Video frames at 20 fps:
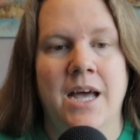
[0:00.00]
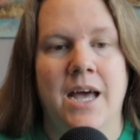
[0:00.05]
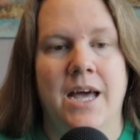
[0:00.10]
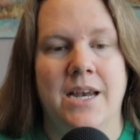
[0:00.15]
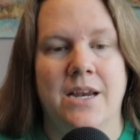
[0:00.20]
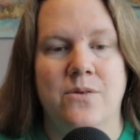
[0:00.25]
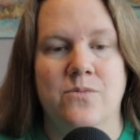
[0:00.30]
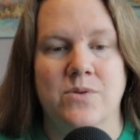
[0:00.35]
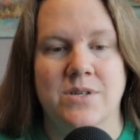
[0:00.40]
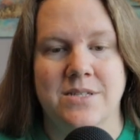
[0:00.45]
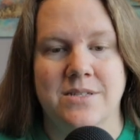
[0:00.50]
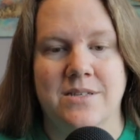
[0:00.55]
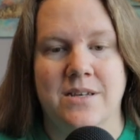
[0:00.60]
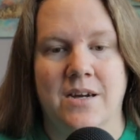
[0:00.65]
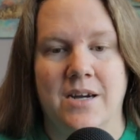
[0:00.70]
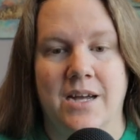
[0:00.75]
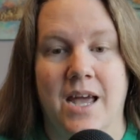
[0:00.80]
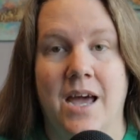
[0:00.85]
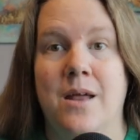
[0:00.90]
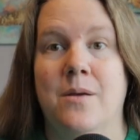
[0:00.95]
And it was,
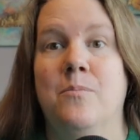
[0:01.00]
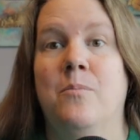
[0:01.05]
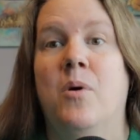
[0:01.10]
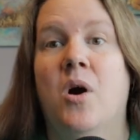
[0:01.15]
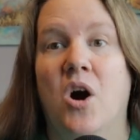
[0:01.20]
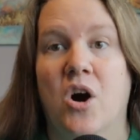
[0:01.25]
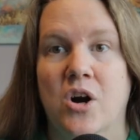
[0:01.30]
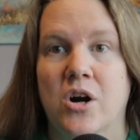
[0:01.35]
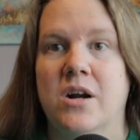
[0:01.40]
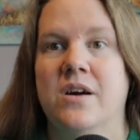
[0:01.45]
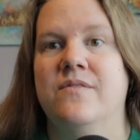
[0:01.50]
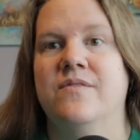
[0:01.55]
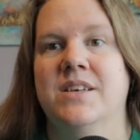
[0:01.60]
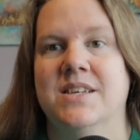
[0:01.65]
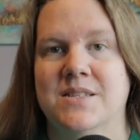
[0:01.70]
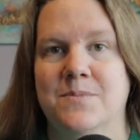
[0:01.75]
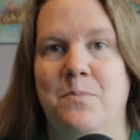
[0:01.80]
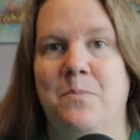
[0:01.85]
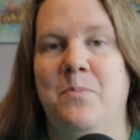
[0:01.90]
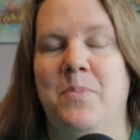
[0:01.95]
again, part of
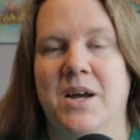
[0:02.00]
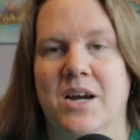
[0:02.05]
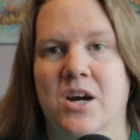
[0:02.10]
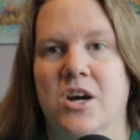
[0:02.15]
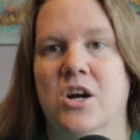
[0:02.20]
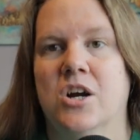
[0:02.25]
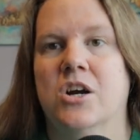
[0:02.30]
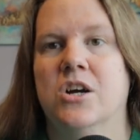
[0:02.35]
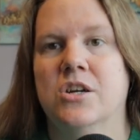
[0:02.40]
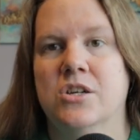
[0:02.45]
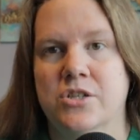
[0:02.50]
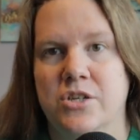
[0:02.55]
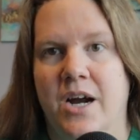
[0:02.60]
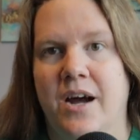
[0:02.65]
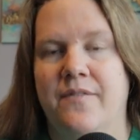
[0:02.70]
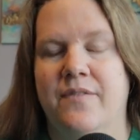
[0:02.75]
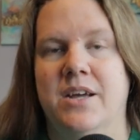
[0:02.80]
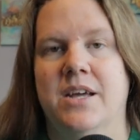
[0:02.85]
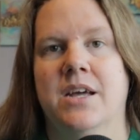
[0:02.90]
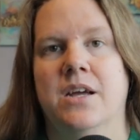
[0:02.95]
this bigger
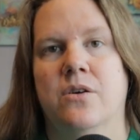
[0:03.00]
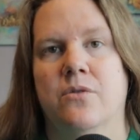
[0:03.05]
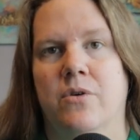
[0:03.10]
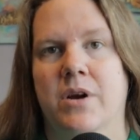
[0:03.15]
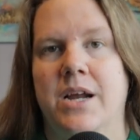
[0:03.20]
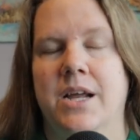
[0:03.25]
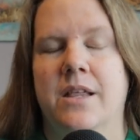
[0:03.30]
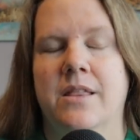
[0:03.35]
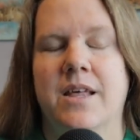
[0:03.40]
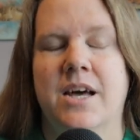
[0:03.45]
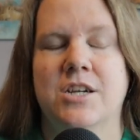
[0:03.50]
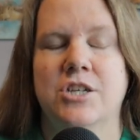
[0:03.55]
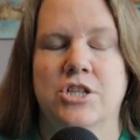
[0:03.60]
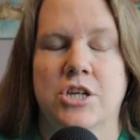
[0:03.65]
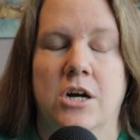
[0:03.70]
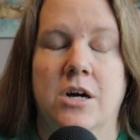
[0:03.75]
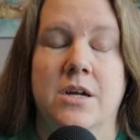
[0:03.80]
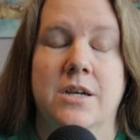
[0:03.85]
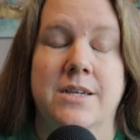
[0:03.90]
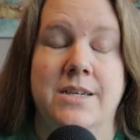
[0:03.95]
trafficking ring that
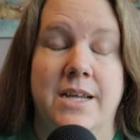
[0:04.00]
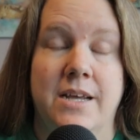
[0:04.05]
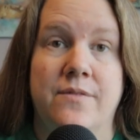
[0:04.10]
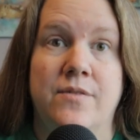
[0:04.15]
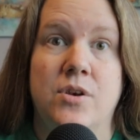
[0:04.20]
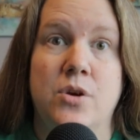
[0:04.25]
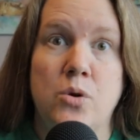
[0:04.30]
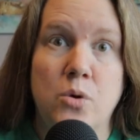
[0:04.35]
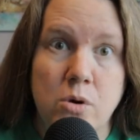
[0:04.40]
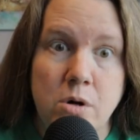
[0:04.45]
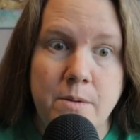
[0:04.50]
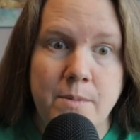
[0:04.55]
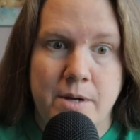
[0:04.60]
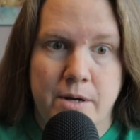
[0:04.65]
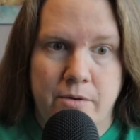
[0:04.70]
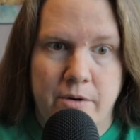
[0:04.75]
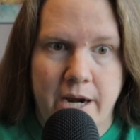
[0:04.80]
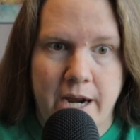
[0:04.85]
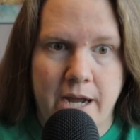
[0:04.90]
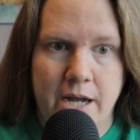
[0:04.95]
John David
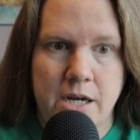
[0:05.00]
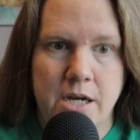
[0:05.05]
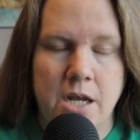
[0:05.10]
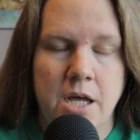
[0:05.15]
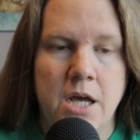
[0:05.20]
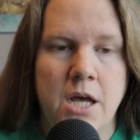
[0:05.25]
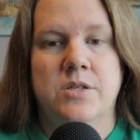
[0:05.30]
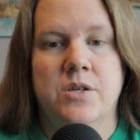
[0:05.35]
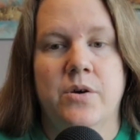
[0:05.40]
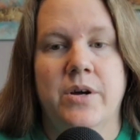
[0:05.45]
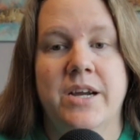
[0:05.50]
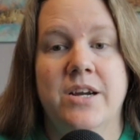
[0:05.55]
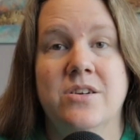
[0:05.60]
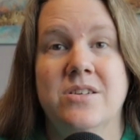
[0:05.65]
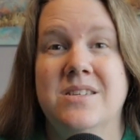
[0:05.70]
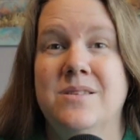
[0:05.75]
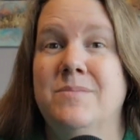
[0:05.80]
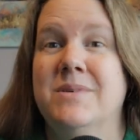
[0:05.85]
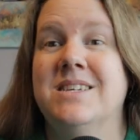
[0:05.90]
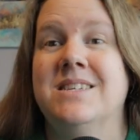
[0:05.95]
Norman ran. So
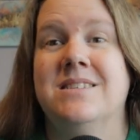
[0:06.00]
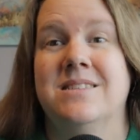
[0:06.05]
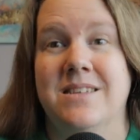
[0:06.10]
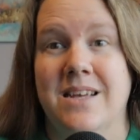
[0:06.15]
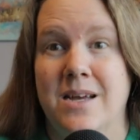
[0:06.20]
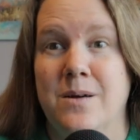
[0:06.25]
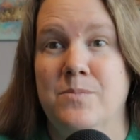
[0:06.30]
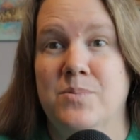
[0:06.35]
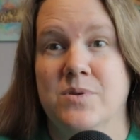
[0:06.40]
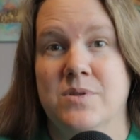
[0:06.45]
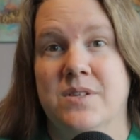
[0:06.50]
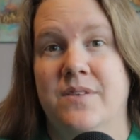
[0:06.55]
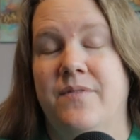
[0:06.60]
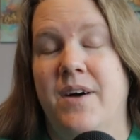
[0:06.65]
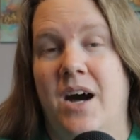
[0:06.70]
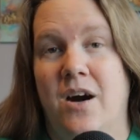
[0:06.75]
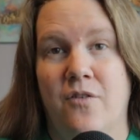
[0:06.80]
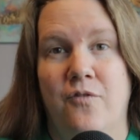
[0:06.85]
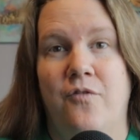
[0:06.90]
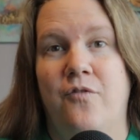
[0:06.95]
here's some examples of
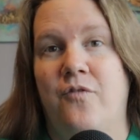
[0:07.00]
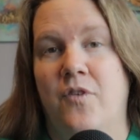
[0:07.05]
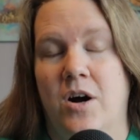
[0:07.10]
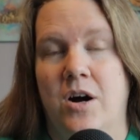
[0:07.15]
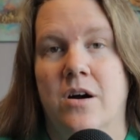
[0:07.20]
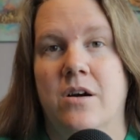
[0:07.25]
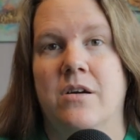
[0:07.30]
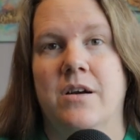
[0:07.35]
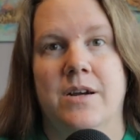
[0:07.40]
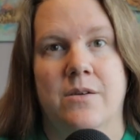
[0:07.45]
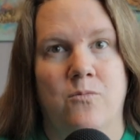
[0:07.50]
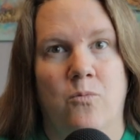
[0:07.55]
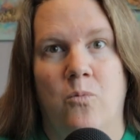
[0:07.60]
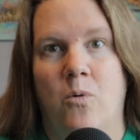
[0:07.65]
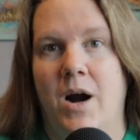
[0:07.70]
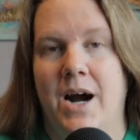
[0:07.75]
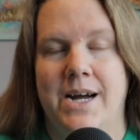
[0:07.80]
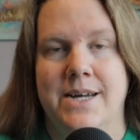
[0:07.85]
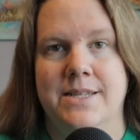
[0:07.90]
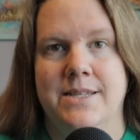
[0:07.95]
how far and
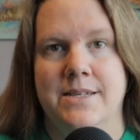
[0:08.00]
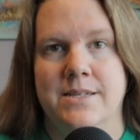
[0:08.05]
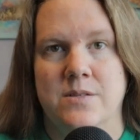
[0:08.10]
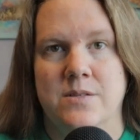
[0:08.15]
wide